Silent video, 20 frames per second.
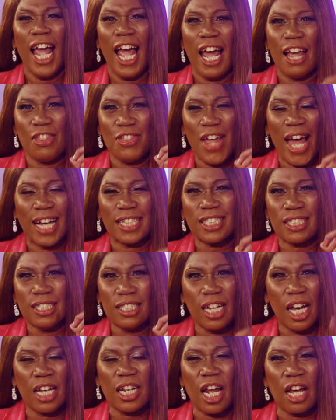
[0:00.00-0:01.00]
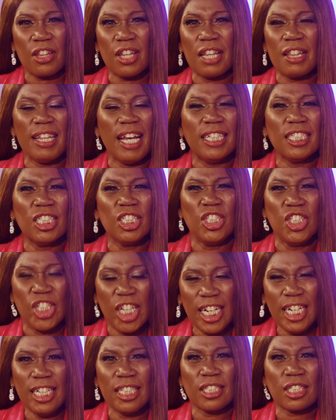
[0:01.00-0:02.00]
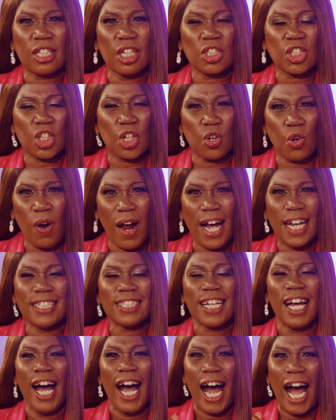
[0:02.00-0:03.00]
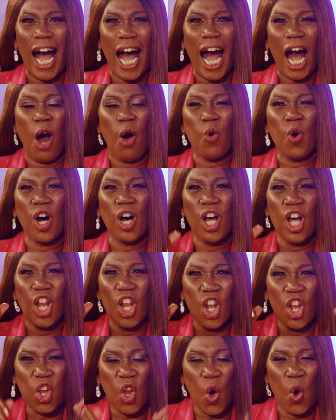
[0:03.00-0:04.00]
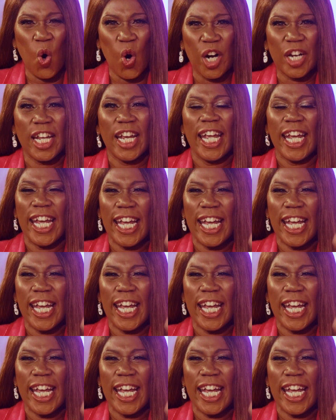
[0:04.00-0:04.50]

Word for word: And that's none other than Jesus Christ, our Lord.